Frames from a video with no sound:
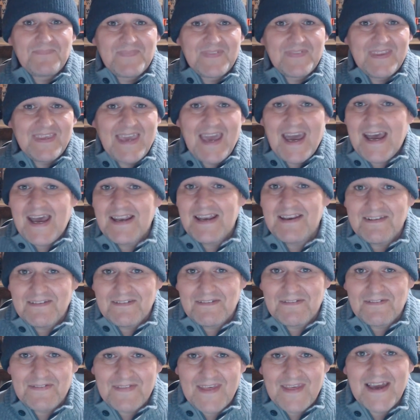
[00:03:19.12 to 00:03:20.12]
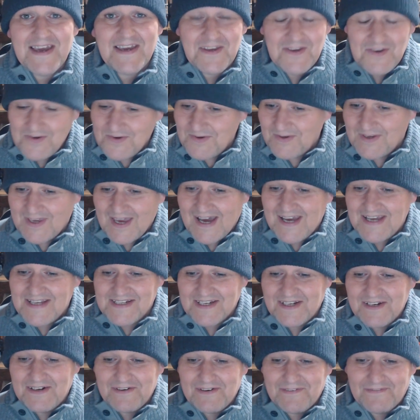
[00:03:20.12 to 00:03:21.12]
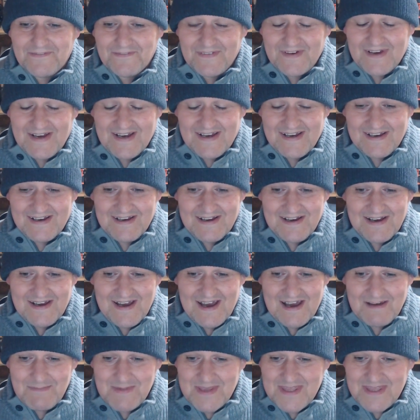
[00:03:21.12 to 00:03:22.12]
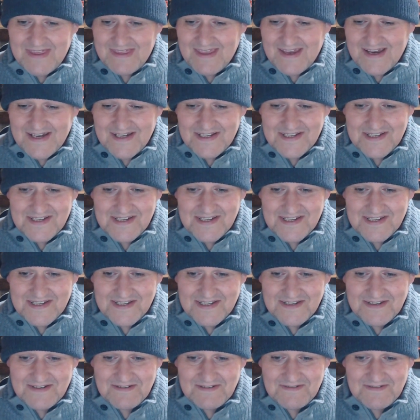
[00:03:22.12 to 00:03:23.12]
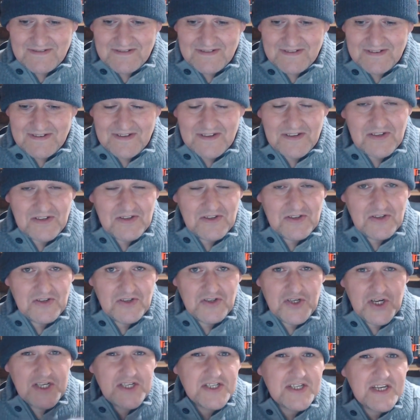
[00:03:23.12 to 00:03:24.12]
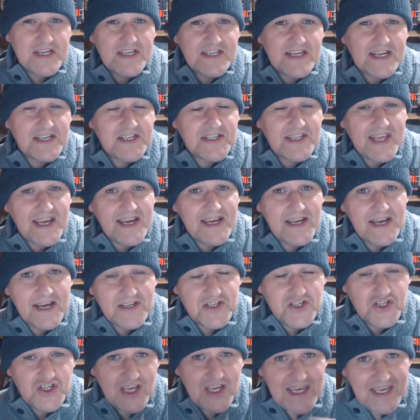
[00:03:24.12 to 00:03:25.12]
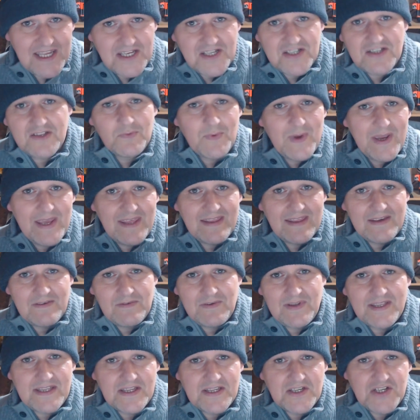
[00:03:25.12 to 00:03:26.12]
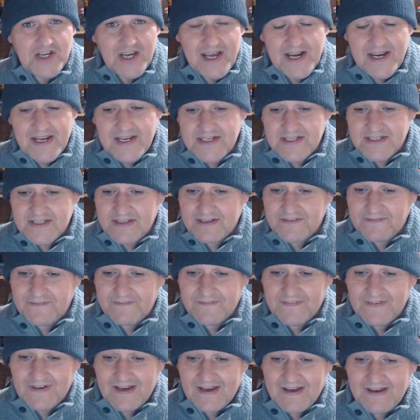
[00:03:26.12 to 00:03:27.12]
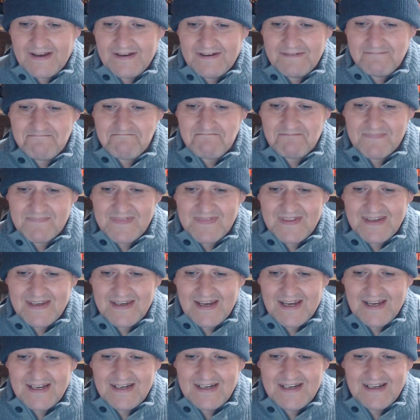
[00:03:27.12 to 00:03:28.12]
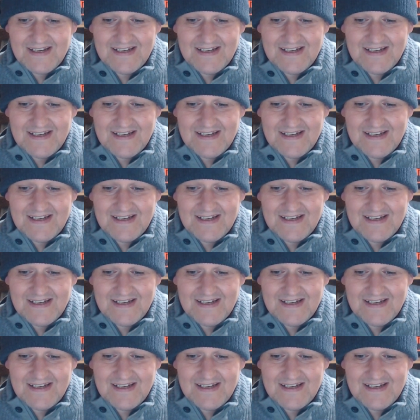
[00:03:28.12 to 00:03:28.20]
Can't thank you guys enough. I mean, that's just since I changed the way that I did the charity stuff. And